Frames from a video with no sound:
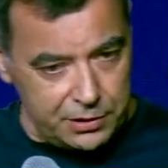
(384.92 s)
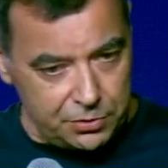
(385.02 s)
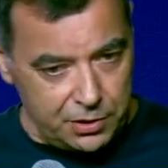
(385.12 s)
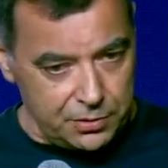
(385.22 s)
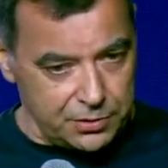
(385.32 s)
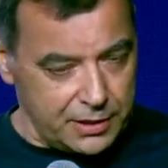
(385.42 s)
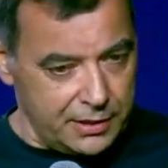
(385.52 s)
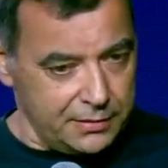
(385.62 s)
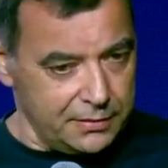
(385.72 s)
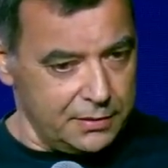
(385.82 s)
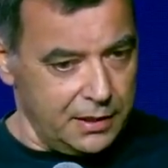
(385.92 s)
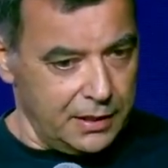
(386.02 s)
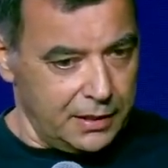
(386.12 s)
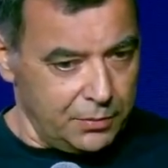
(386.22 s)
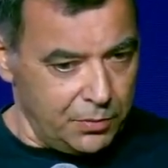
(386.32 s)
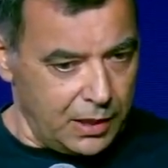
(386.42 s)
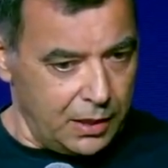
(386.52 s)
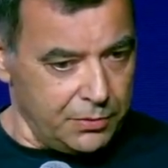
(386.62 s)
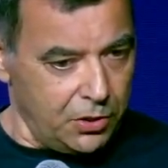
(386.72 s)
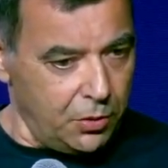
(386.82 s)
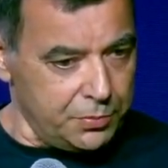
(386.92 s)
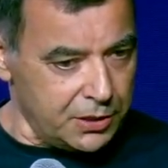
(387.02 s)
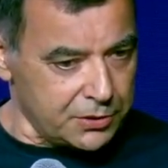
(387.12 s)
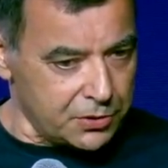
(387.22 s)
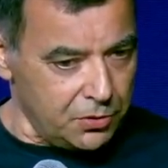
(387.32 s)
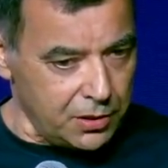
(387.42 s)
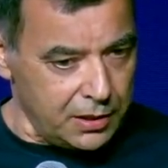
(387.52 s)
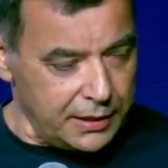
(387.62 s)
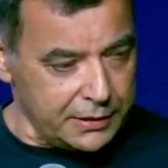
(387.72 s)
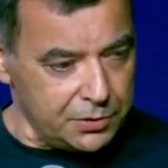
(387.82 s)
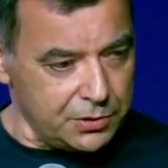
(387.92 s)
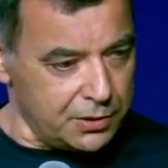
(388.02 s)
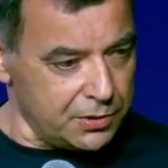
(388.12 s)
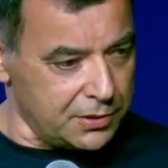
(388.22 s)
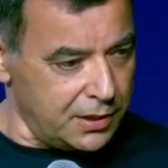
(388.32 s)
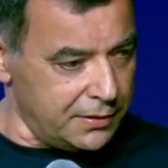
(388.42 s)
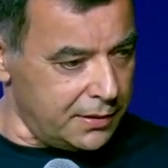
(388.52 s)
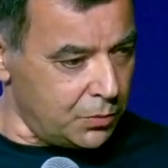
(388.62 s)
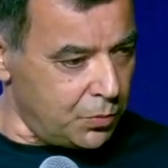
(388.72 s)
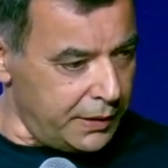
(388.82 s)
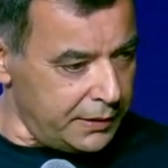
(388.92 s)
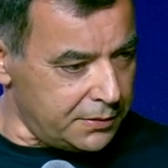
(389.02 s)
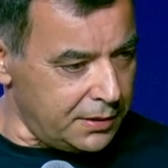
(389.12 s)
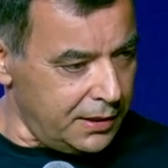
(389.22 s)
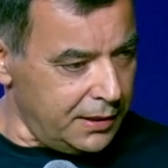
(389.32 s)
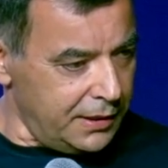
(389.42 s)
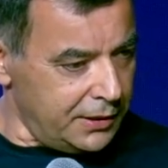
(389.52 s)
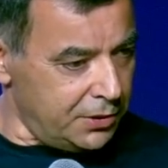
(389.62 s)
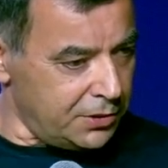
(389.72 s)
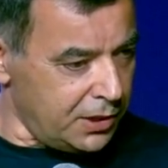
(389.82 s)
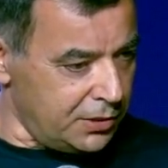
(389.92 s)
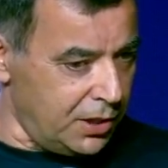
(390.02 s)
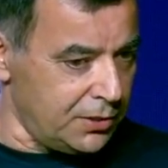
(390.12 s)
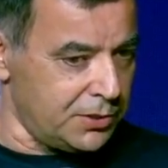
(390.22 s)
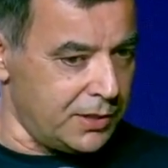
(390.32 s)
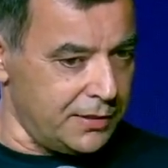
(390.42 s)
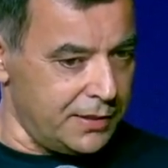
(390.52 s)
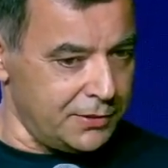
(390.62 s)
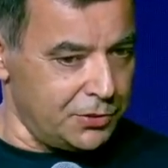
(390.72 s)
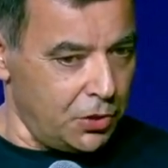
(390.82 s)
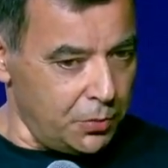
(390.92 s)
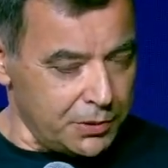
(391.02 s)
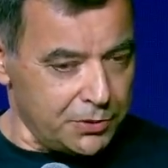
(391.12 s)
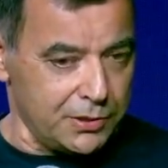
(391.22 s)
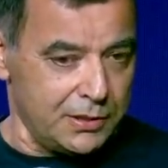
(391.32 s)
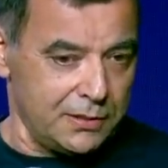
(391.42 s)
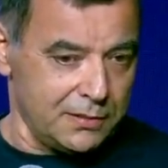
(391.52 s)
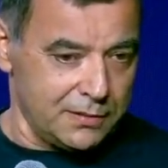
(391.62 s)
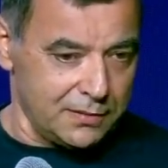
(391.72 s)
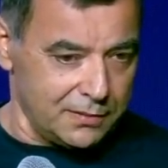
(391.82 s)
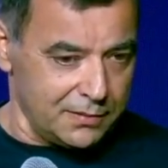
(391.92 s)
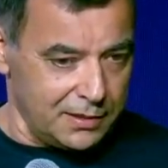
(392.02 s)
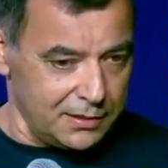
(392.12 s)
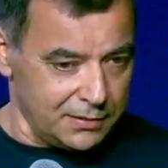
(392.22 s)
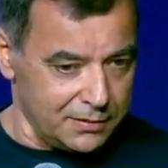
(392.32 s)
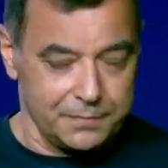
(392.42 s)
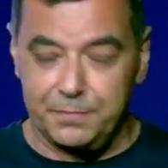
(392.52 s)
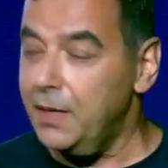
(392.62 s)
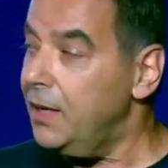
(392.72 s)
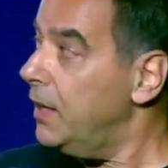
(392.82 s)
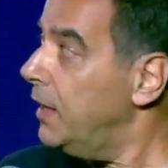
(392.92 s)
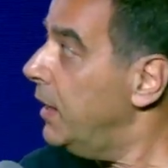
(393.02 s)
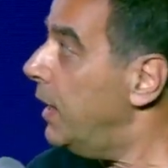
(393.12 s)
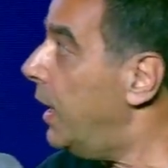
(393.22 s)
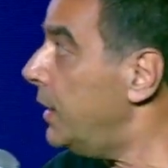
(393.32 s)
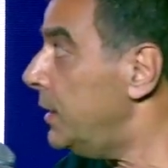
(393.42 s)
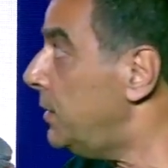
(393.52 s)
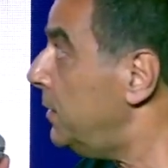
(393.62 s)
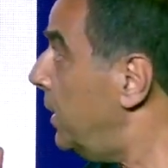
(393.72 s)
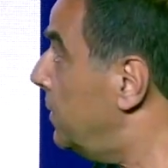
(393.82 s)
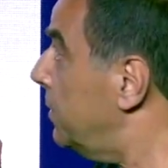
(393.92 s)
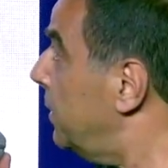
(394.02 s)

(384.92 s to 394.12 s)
You need to understand how the objects look like. You need to understand their weight. You need to you understand their geometry, right? And it, it, does